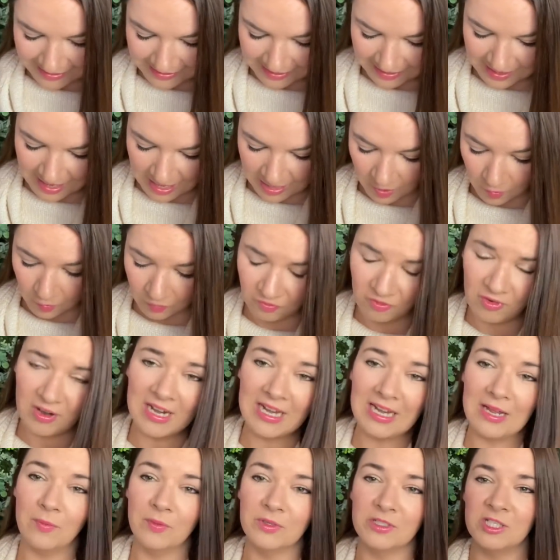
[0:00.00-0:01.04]
And then I really
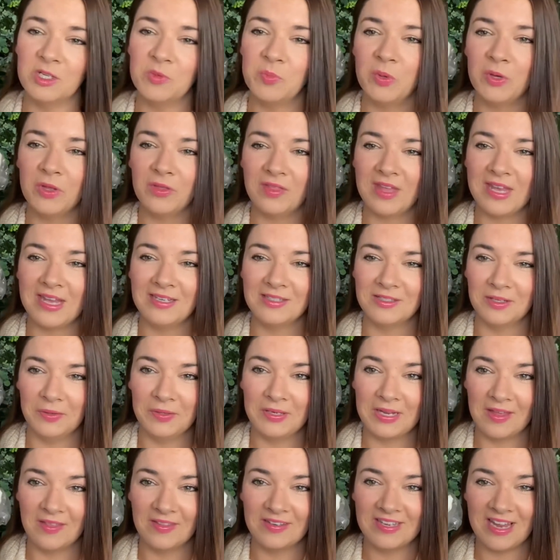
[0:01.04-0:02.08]
wanted to put these on the
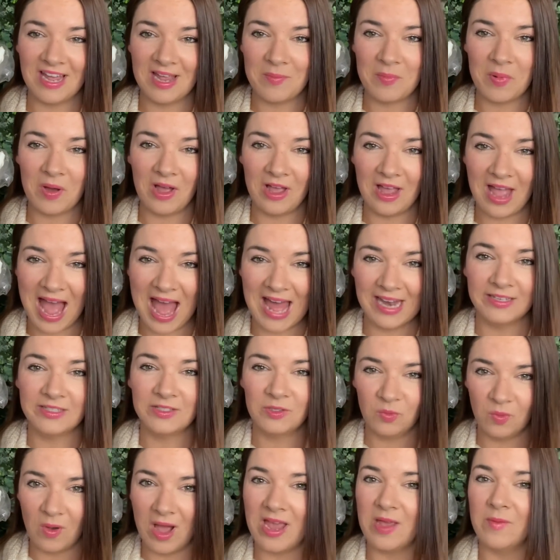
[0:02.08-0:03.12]
other day, but I had to
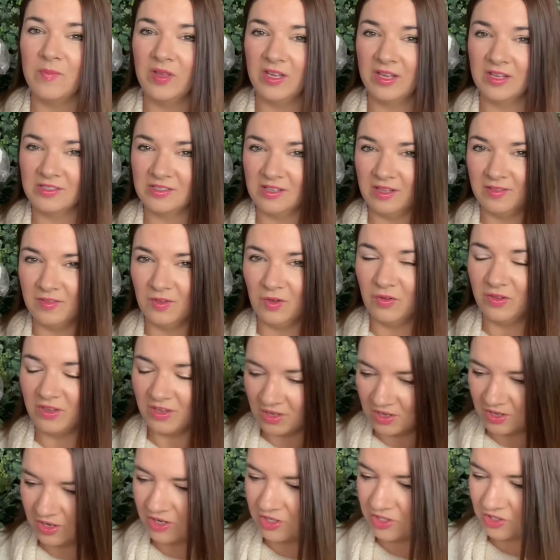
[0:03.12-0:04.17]
wait because I thought, you've
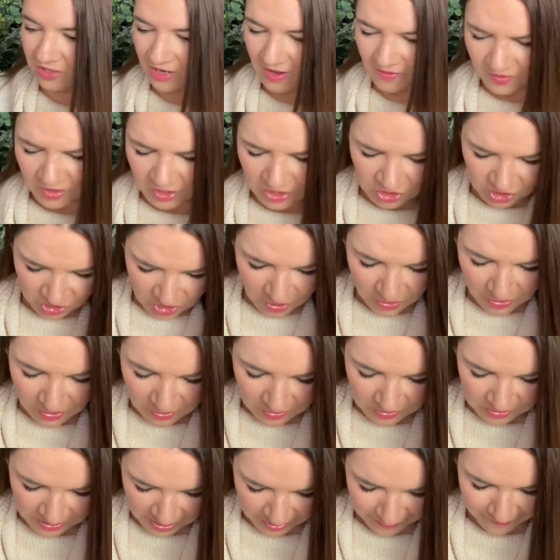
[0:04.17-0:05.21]
gotta, I've gotta show you
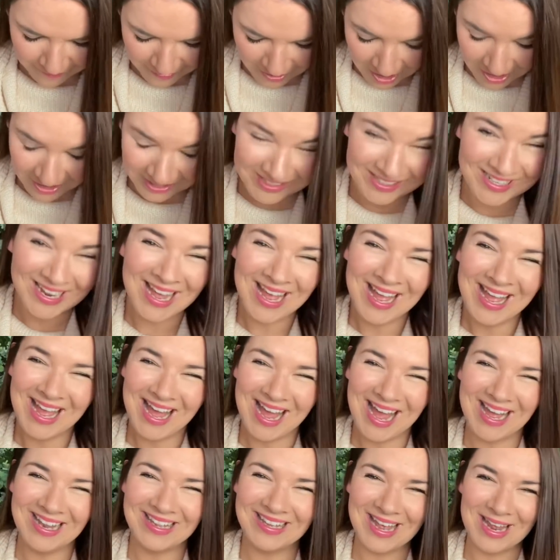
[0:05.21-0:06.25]
stuff first
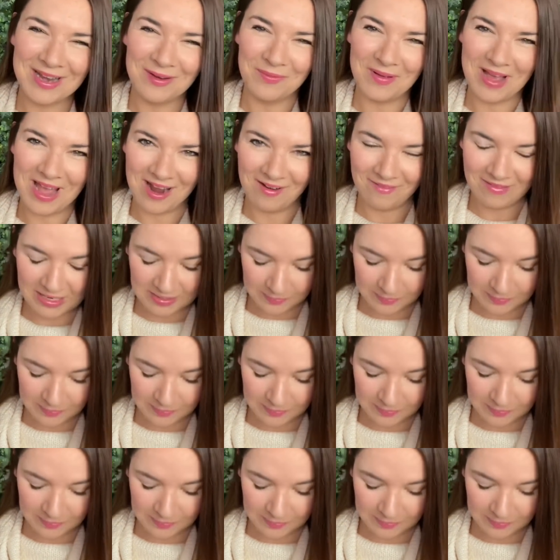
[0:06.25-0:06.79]
and then wear it.